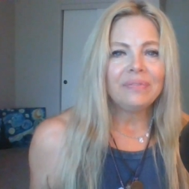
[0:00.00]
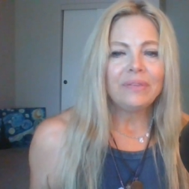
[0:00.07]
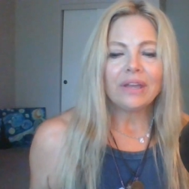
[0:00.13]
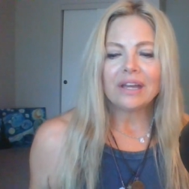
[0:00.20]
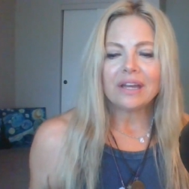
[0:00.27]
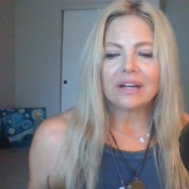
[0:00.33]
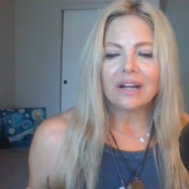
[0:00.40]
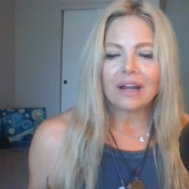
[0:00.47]

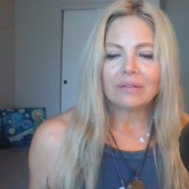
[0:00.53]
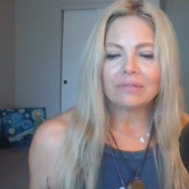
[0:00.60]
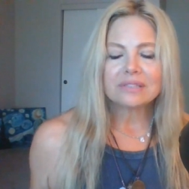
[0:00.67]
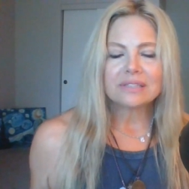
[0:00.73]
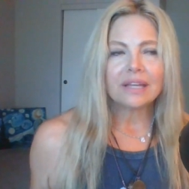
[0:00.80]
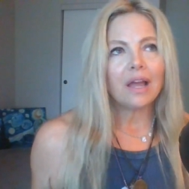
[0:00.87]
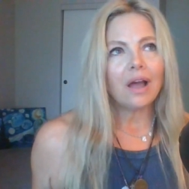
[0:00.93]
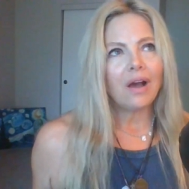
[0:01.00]
And I
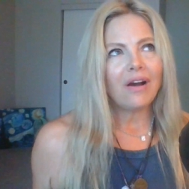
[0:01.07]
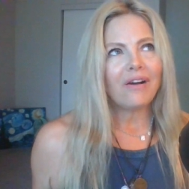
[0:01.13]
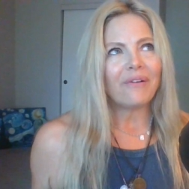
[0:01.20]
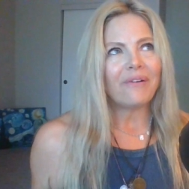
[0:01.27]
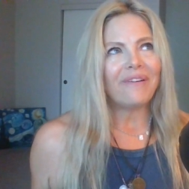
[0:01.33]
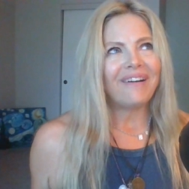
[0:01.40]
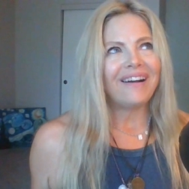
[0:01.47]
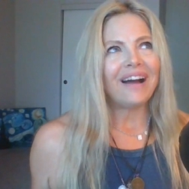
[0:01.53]
was like,
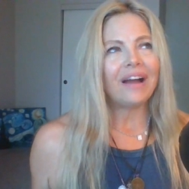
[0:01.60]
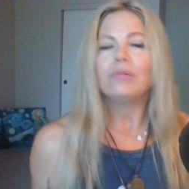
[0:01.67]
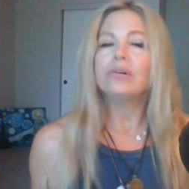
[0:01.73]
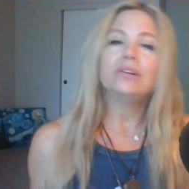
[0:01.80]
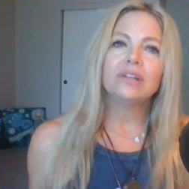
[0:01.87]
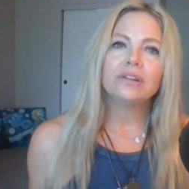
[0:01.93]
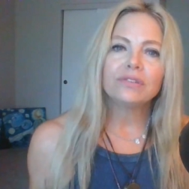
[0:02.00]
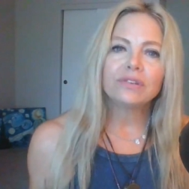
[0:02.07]
oh, I
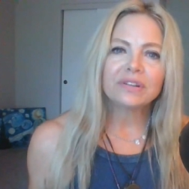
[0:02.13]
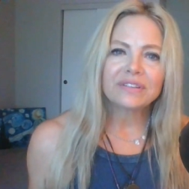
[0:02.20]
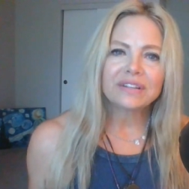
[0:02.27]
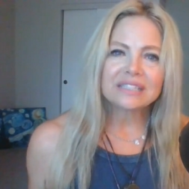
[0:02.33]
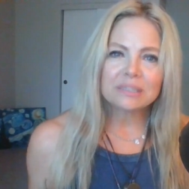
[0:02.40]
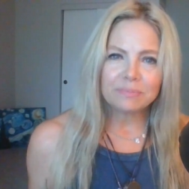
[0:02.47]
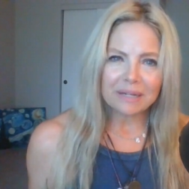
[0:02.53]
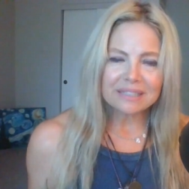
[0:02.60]
would never have
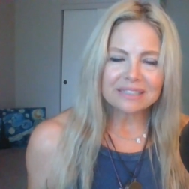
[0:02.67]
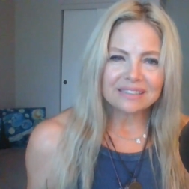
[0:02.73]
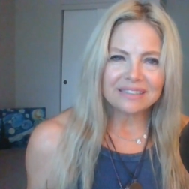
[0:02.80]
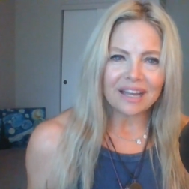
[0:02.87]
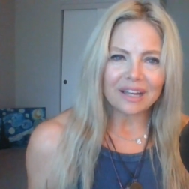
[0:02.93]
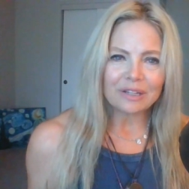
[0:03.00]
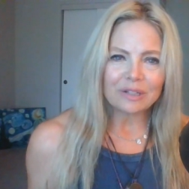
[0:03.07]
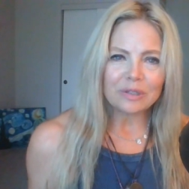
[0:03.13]
expected that.